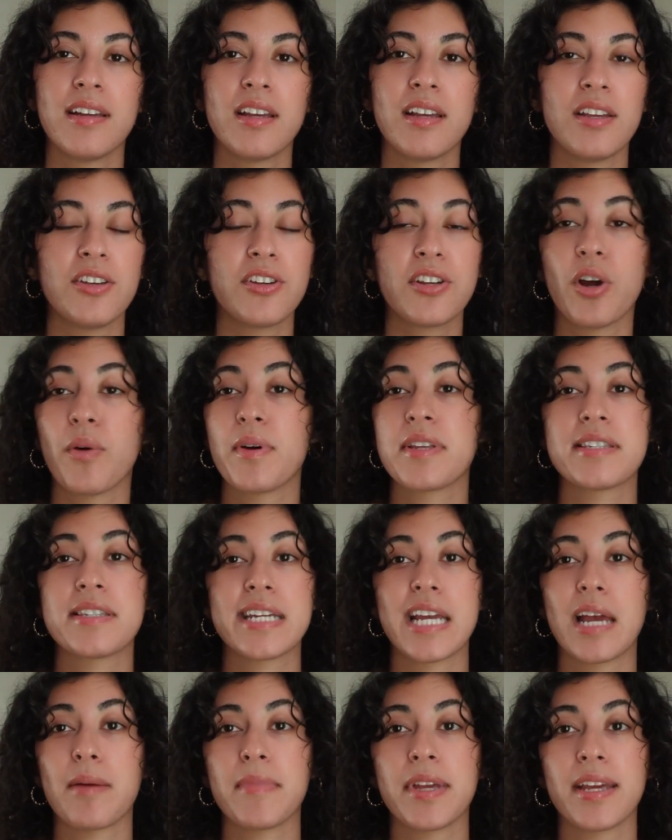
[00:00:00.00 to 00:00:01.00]
you can always
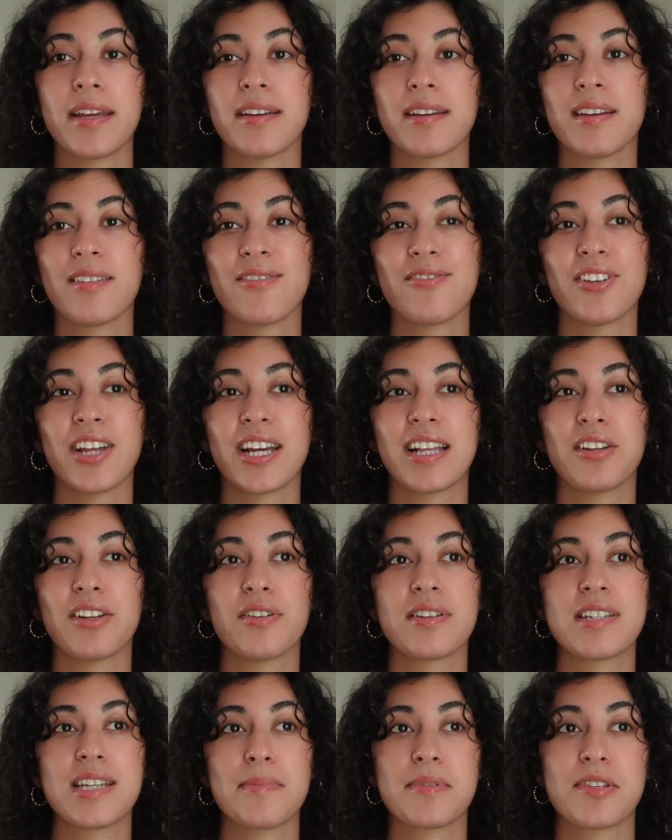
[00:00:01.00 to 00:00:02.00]
DM me for like
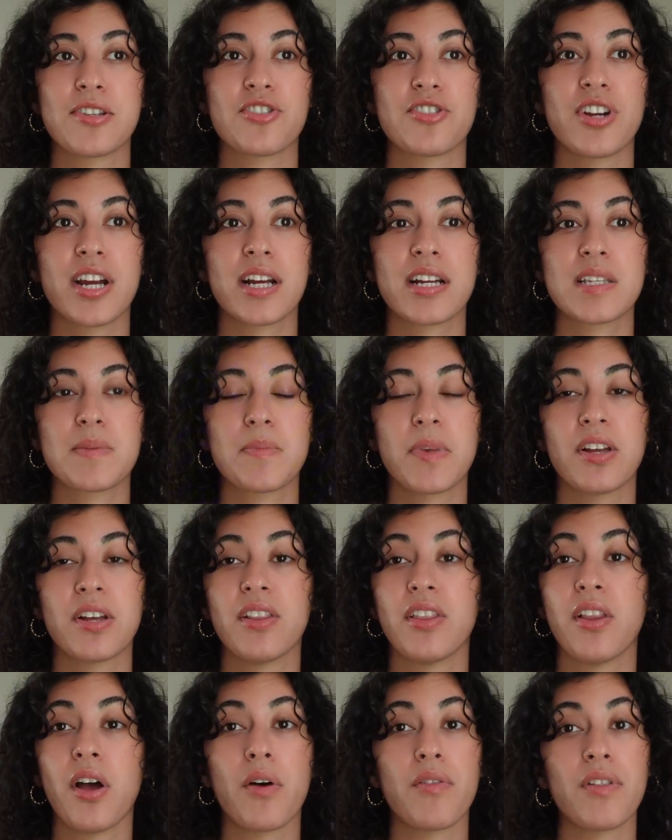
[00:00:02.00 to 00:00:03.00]
little tips and tricks.
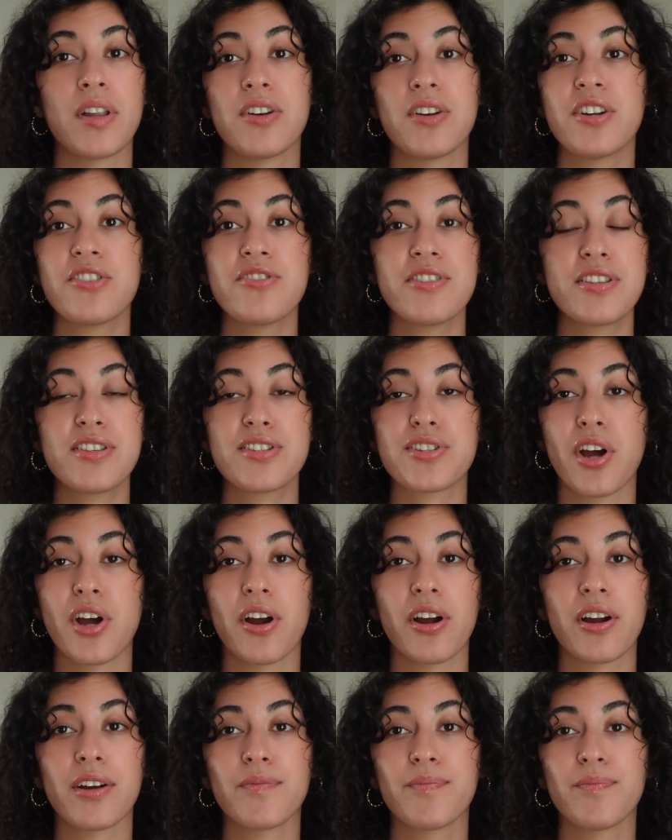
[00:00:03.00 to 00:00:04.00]
But no, literally just
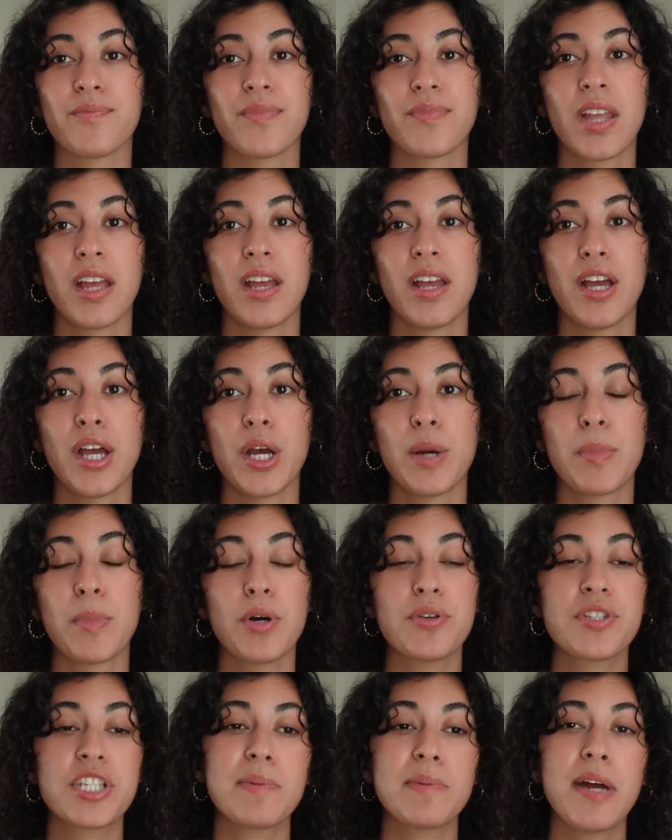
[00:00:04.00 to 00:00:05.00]
start.
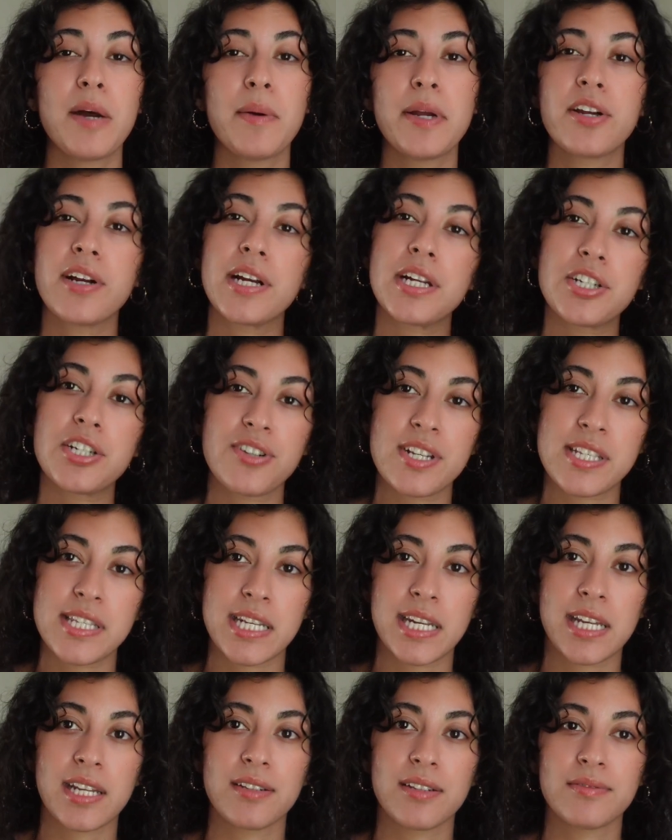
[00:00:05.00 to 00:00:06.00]
Post about what you're
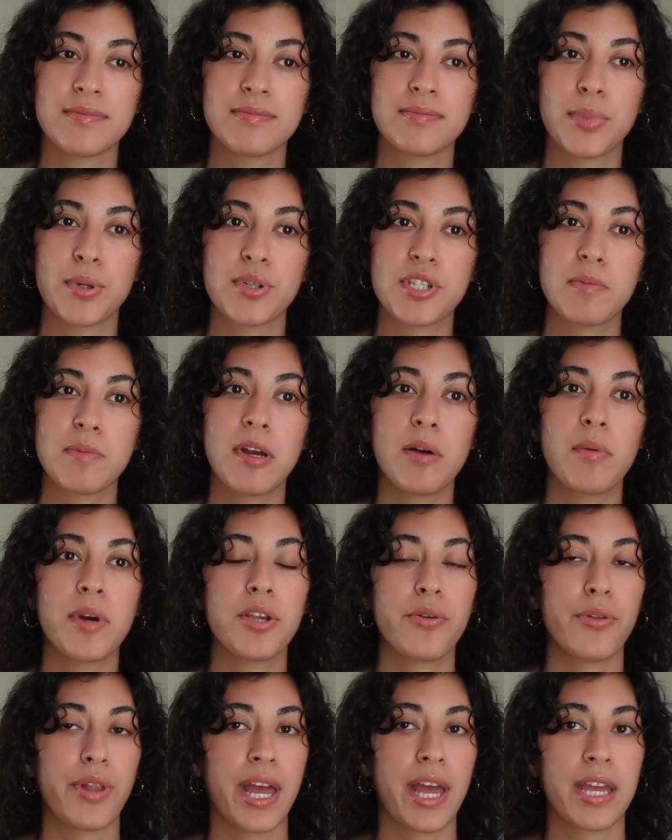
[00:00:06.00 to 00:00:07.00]
interested in. Post about what
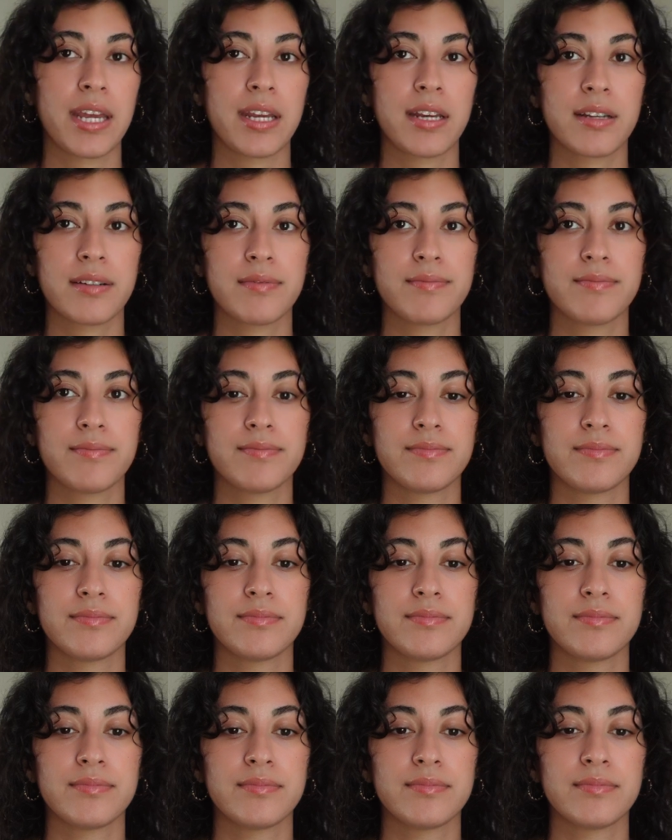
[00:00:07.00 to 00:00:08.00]
you like.
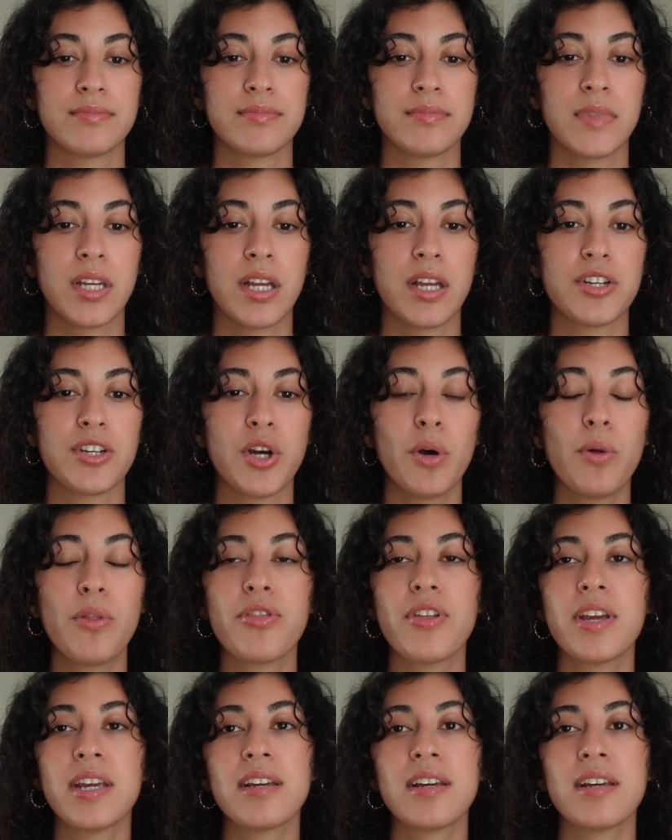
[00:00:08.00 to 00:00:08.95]
Don't